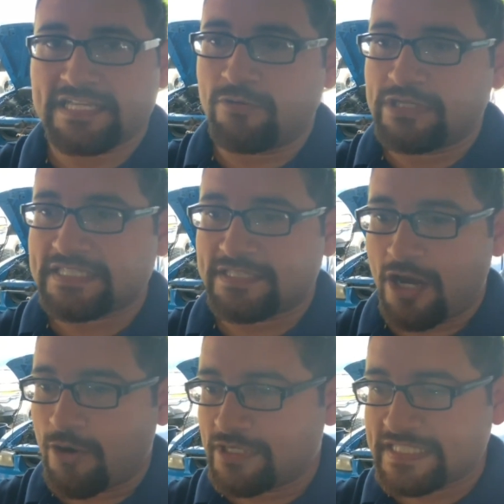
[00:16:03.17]
They're always
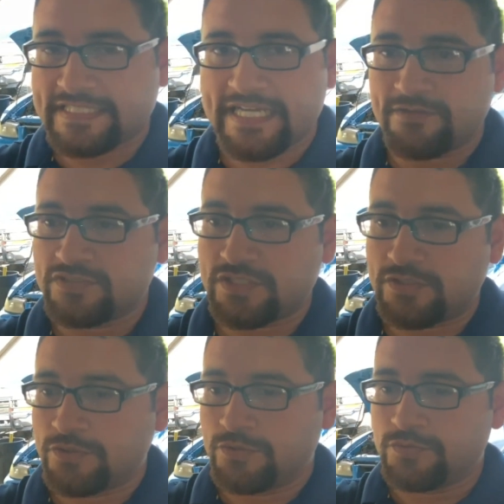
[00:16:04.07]
down
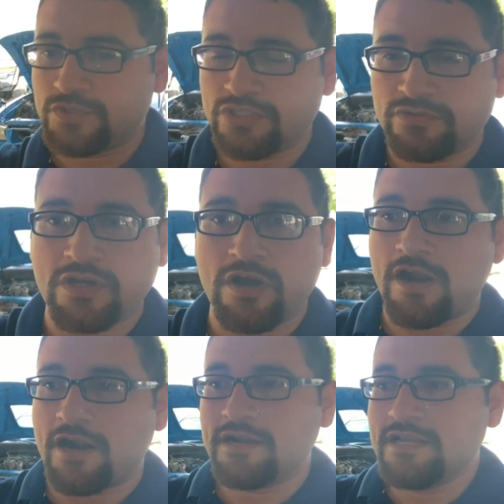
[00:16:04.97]
to tune the
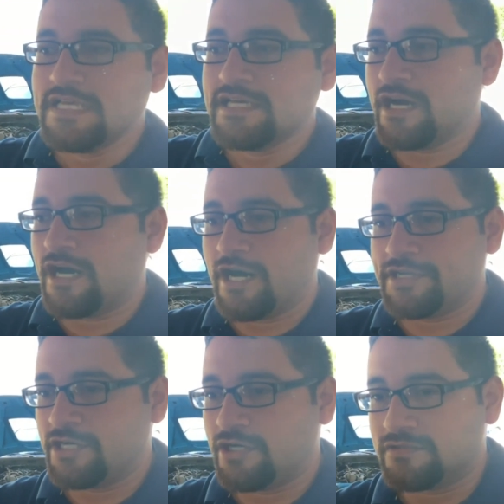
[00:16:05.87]
car,
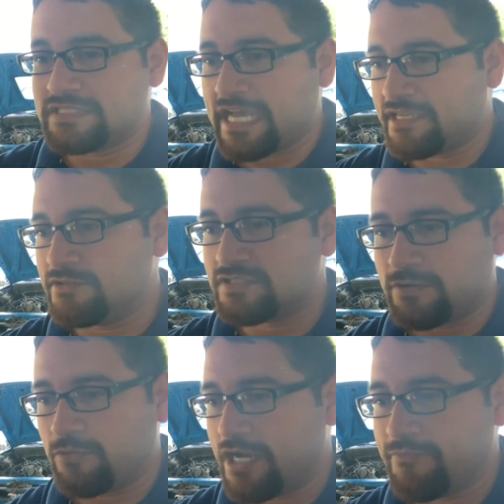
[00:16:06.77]
you know, diagnose
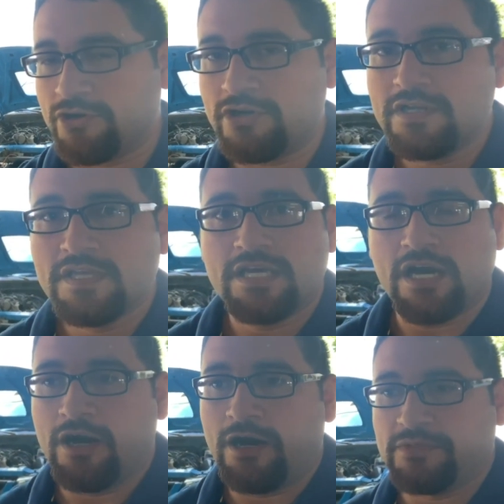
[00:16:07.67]
it, whatever.
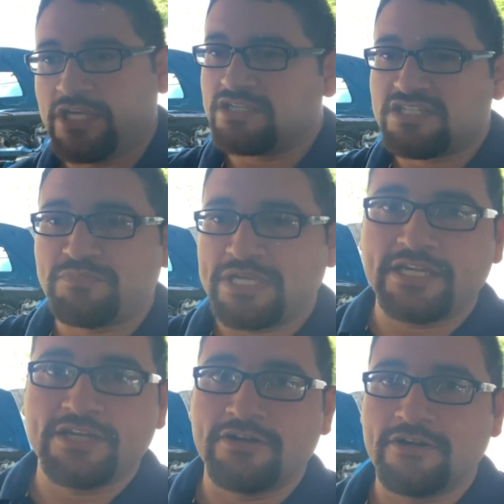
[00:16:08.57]
You know, I just bring it
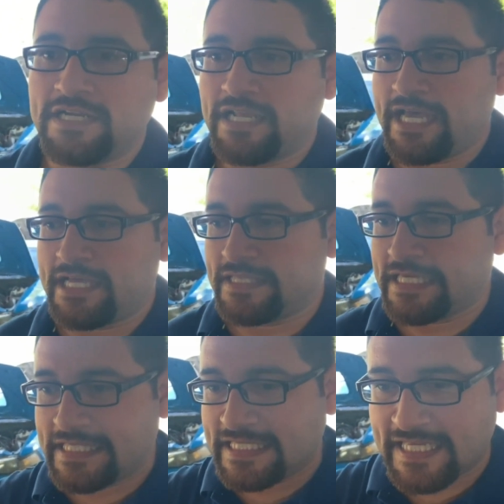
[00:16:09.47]
here and
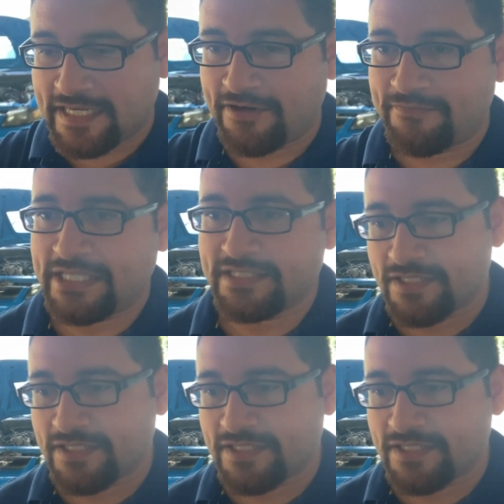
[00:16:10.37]
they take care of me.